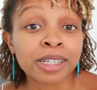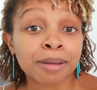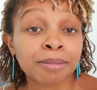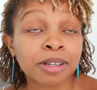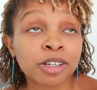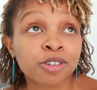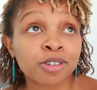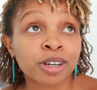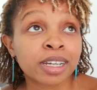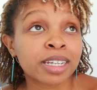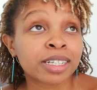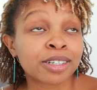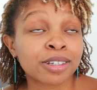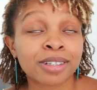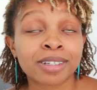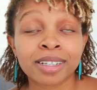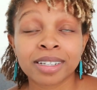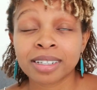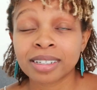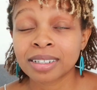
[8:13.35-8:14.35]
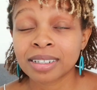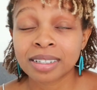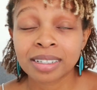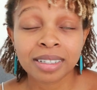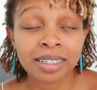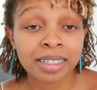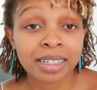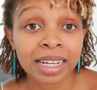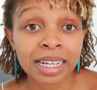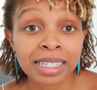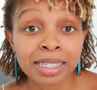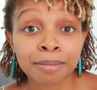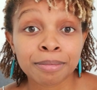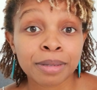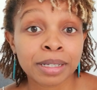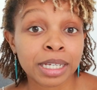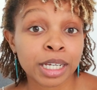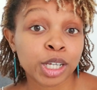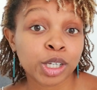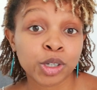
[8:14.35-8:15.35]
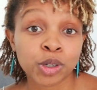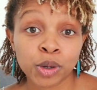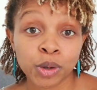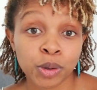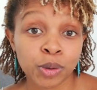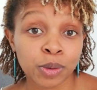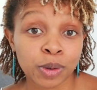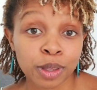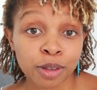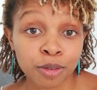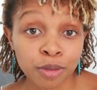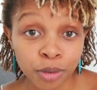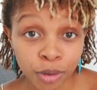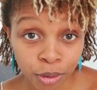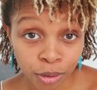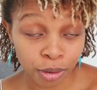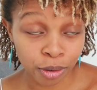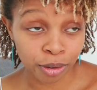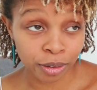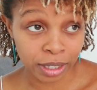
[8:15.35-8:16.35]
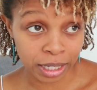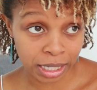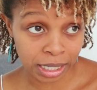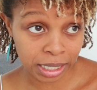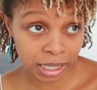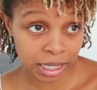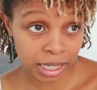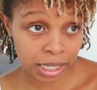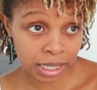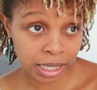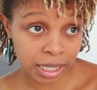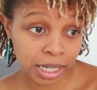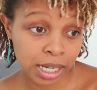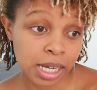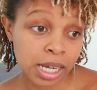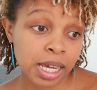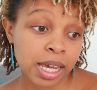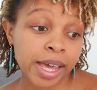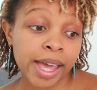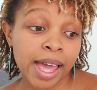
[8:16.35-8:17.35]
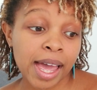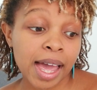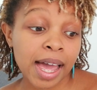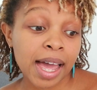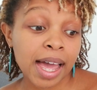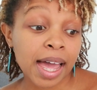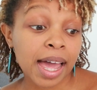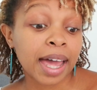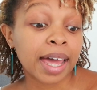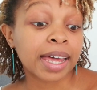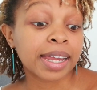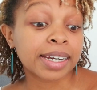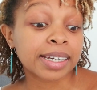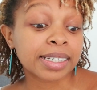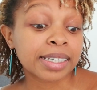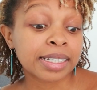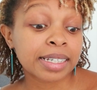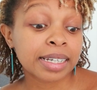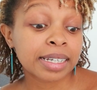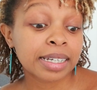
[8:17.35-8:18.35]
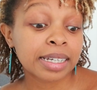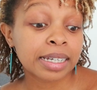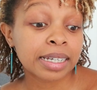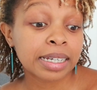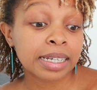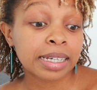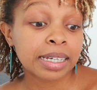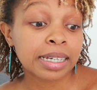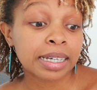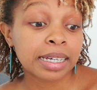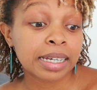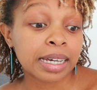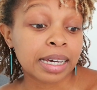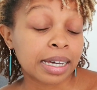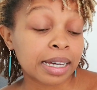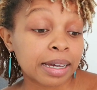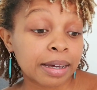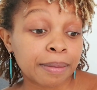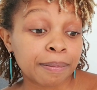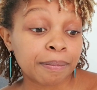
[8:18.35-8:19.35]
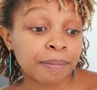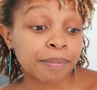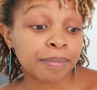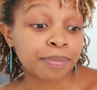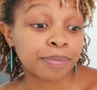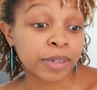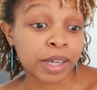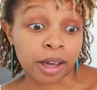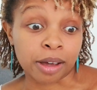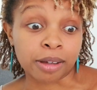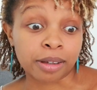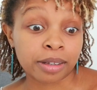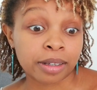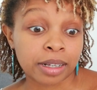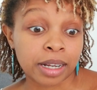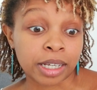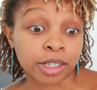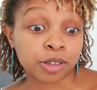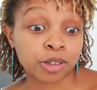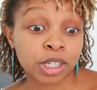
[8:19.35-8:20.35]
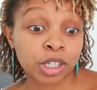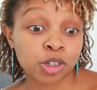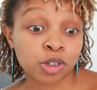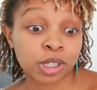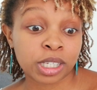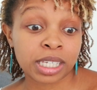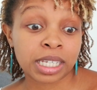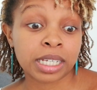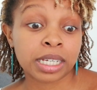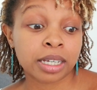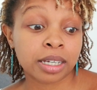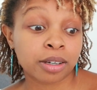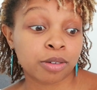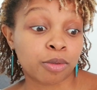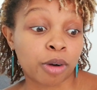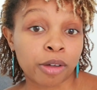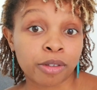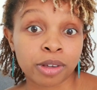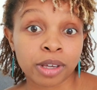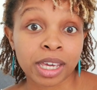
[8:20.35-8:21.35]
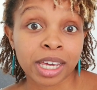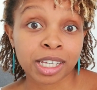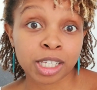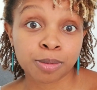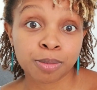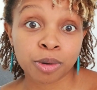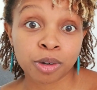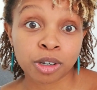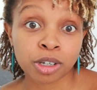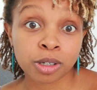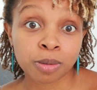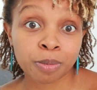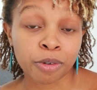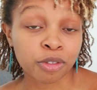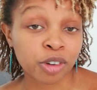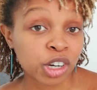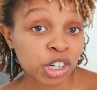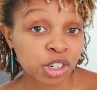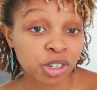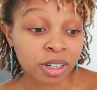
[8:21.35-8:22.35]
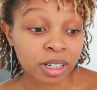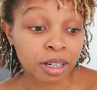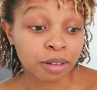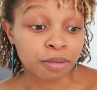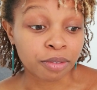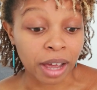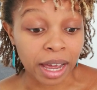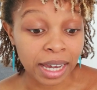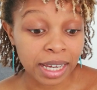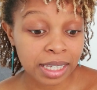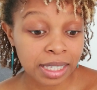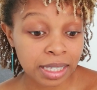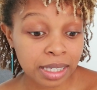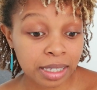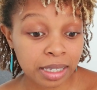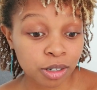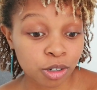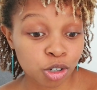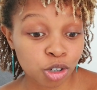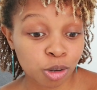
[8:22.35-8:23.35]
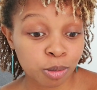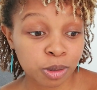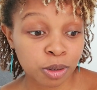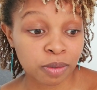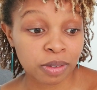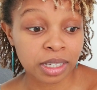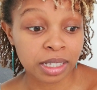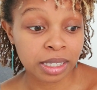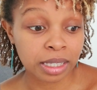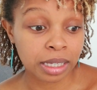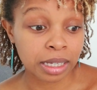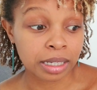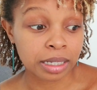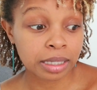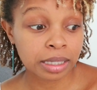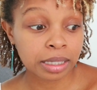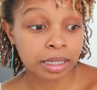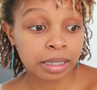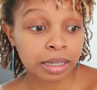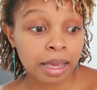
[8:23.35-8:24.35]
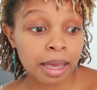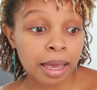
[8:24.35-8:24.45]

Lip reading: I'm literally just like some potato with a phone on the internet, and yeah, like you need to seek rather expert professional advice in terms of these things.